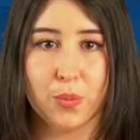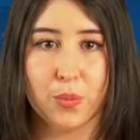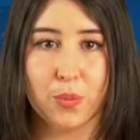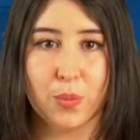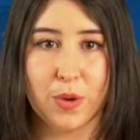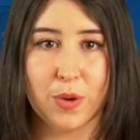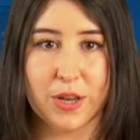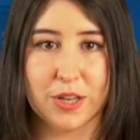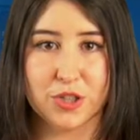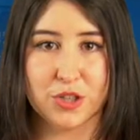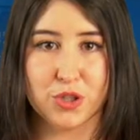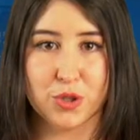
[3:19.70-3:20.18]

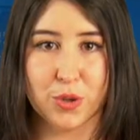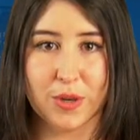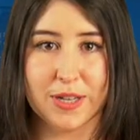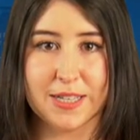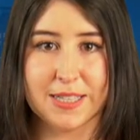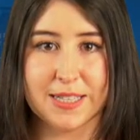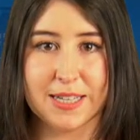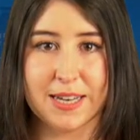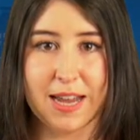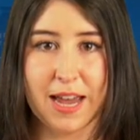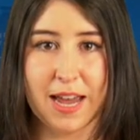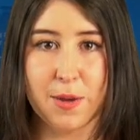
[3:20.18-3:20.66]
We are joined
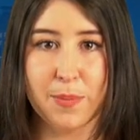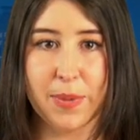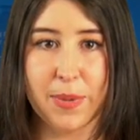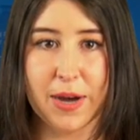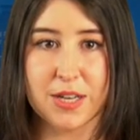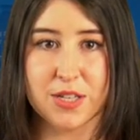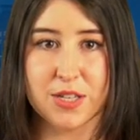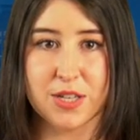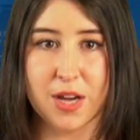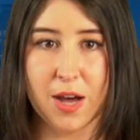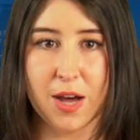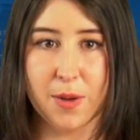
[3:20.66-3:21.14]
today by
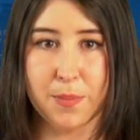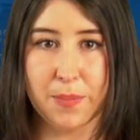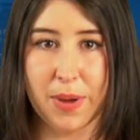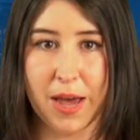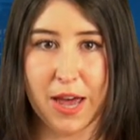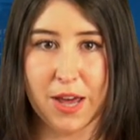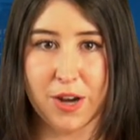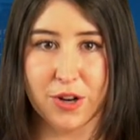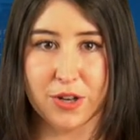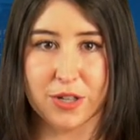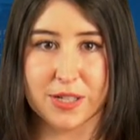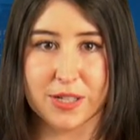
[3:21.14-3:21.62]
Don
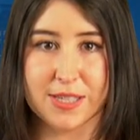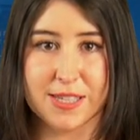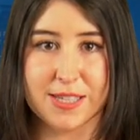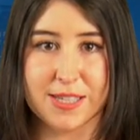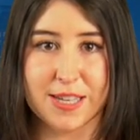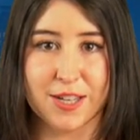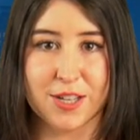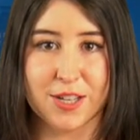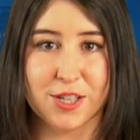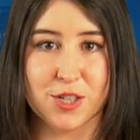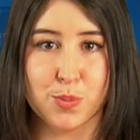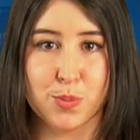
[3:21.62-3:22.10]
Penner,
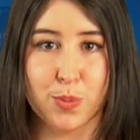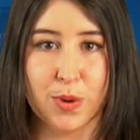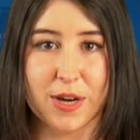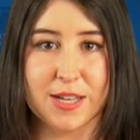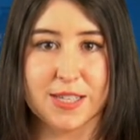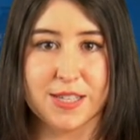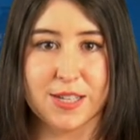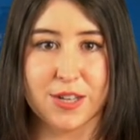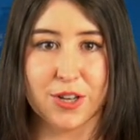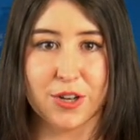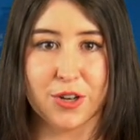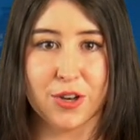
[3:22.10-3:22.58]
Sitka's
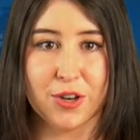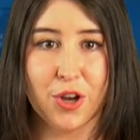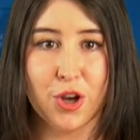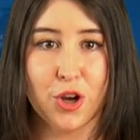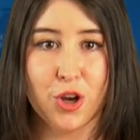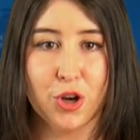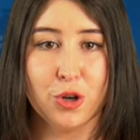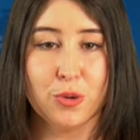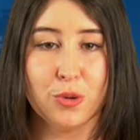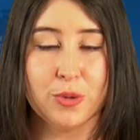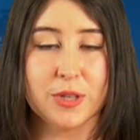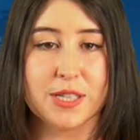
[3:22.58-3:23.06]
president,
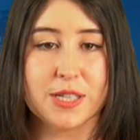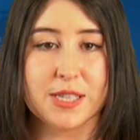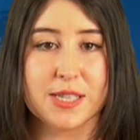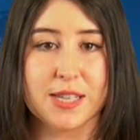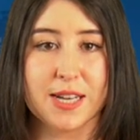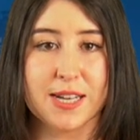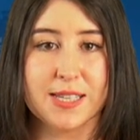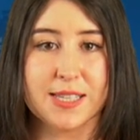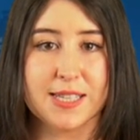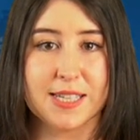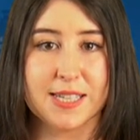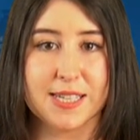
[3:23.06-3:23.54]
who will
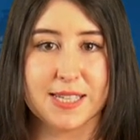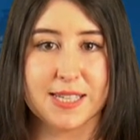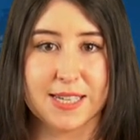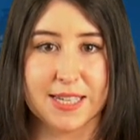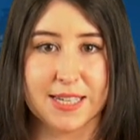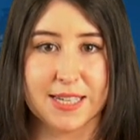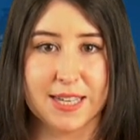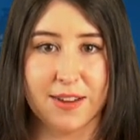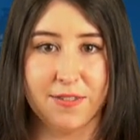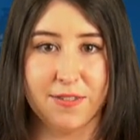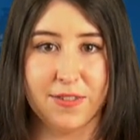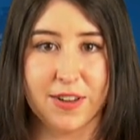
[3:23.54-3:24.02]
discuss the
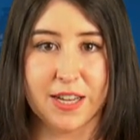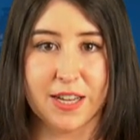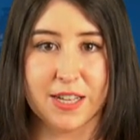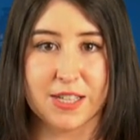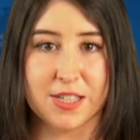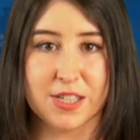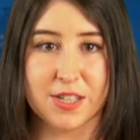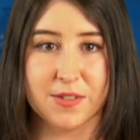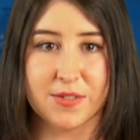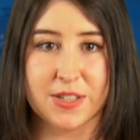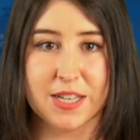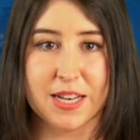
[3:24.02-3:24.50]

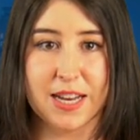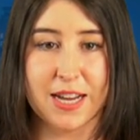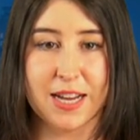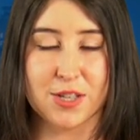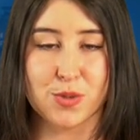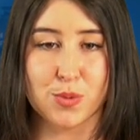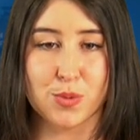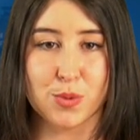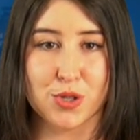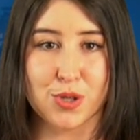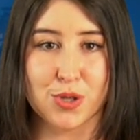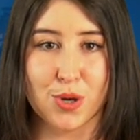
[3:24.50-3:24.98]
significance of
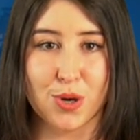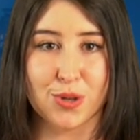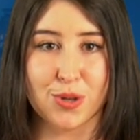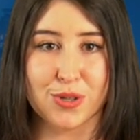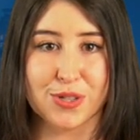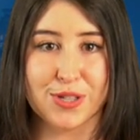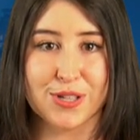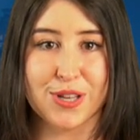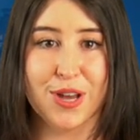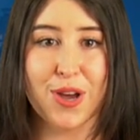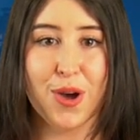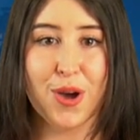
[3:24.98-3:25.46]
today's results.